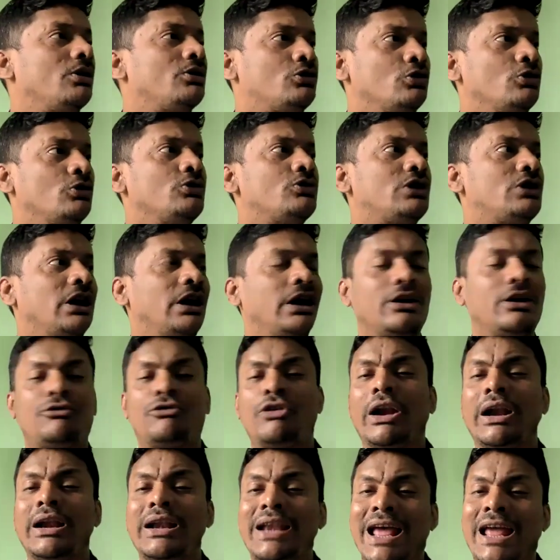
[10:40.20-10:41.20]

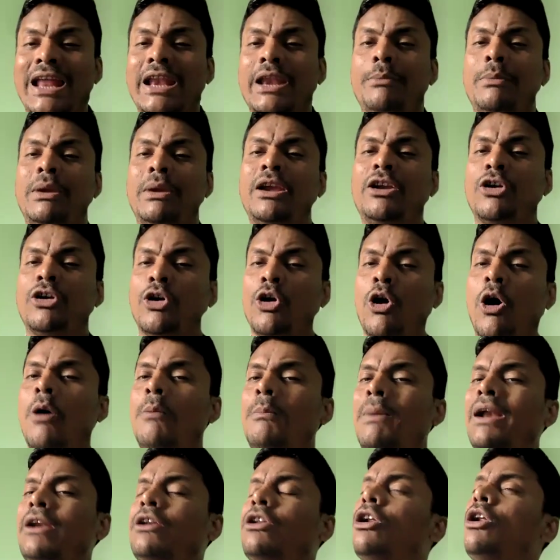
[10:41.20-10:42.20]
Two-trade dynamic. Raw
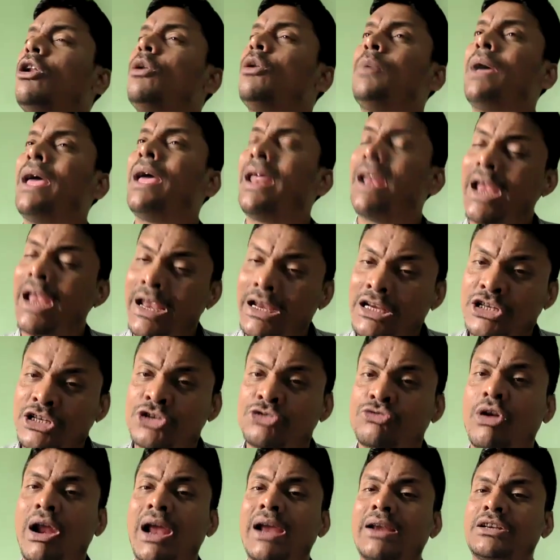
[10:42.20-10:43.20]
materials were
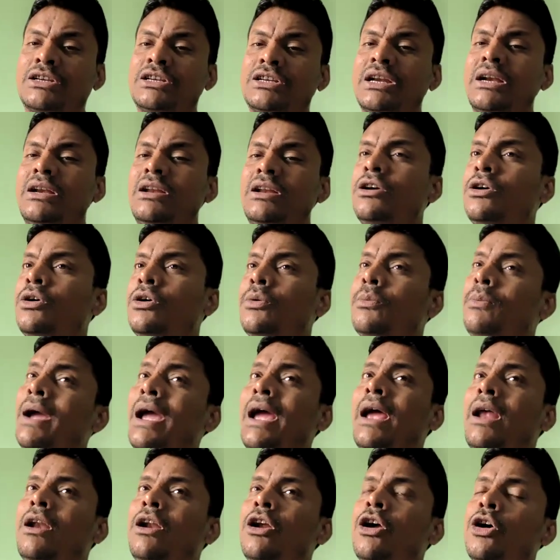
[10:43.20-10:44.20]
extracted,
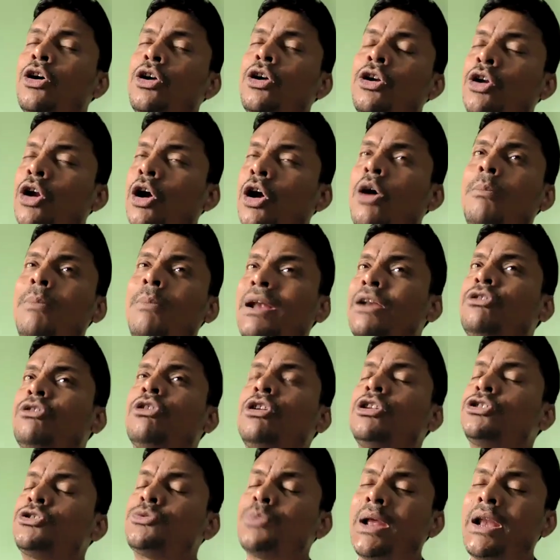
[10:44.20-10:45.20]
where raw
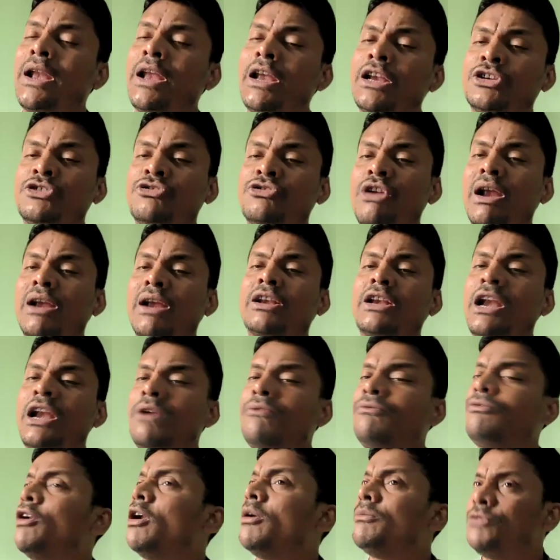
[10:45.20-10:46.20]
materials were extracted
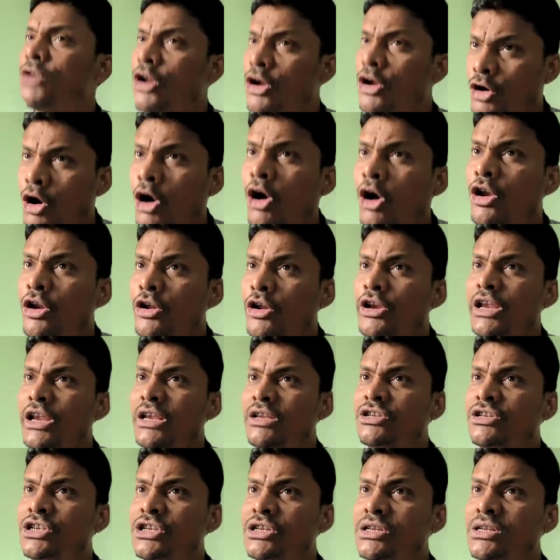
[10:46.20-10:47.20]
from the
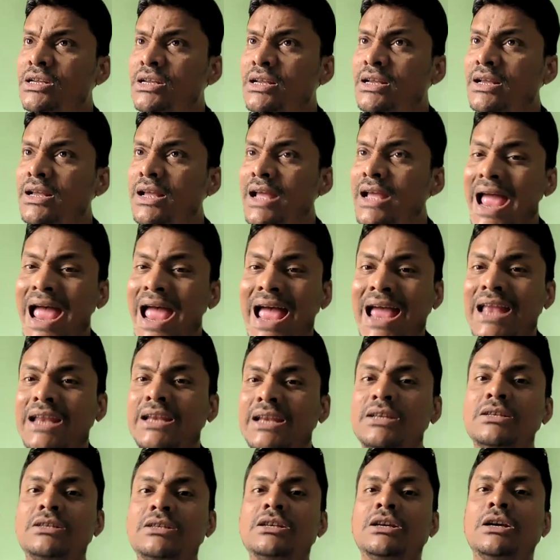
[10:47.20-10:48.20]
colonies
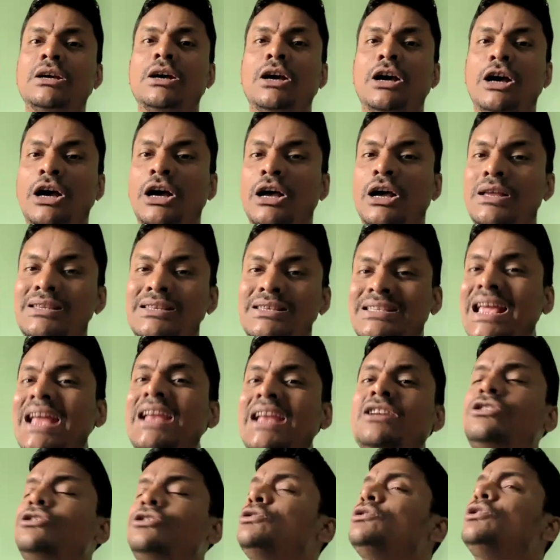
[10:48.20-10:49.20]
and
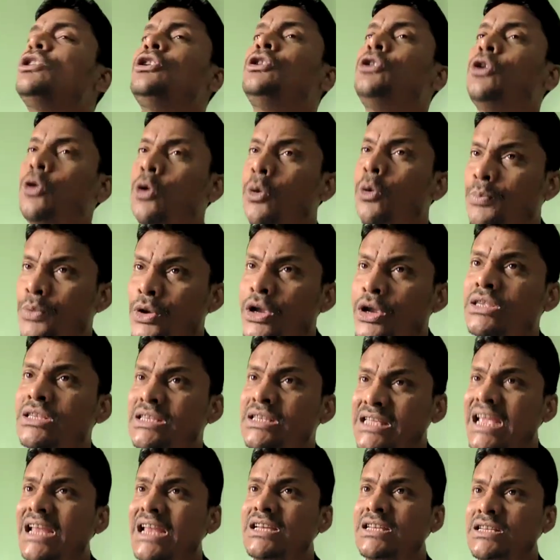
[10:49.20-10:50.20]
sent to the European
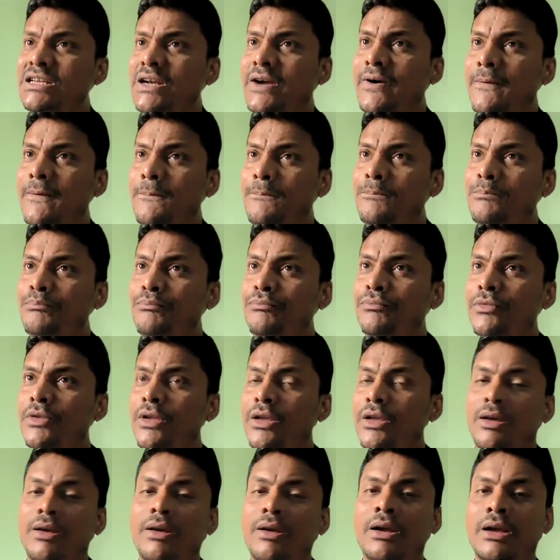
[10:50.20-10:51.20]
center,
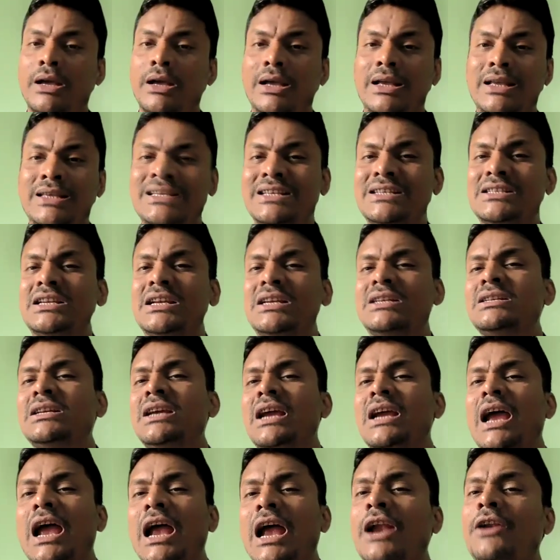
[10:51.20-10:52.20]
isn't it?
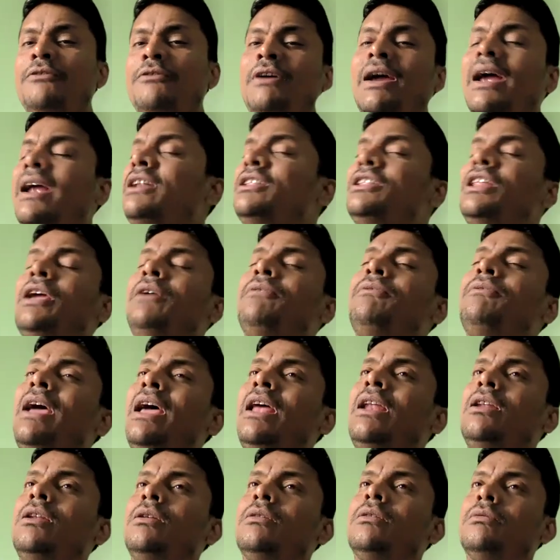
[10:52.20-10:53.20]
And where they
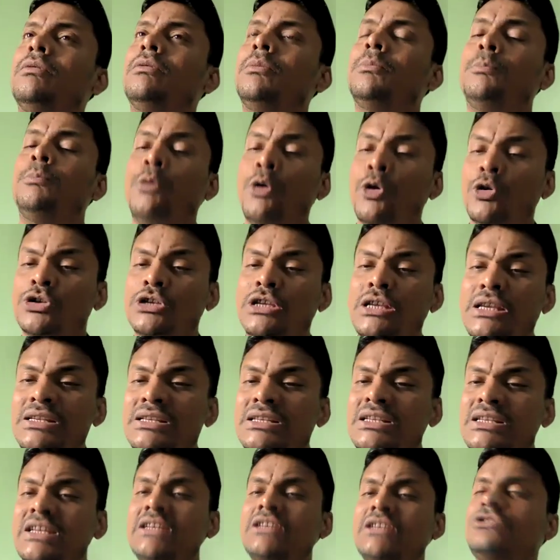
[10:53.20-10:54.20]
were
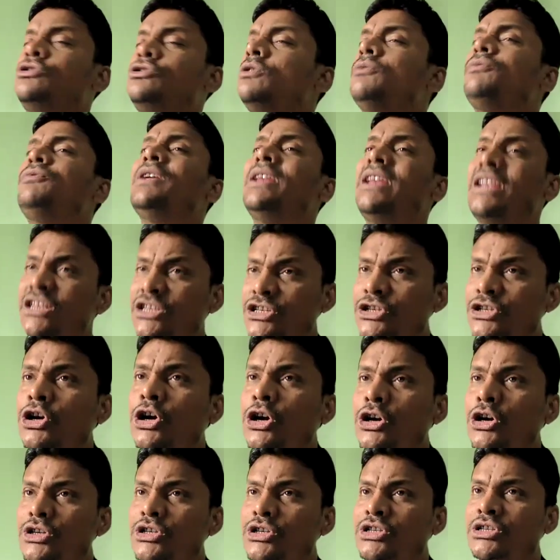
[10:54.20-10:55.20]
processed into finished
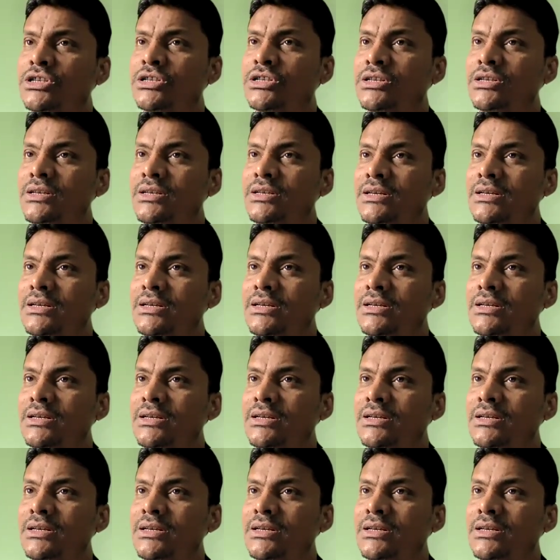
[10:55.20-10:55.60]
goods.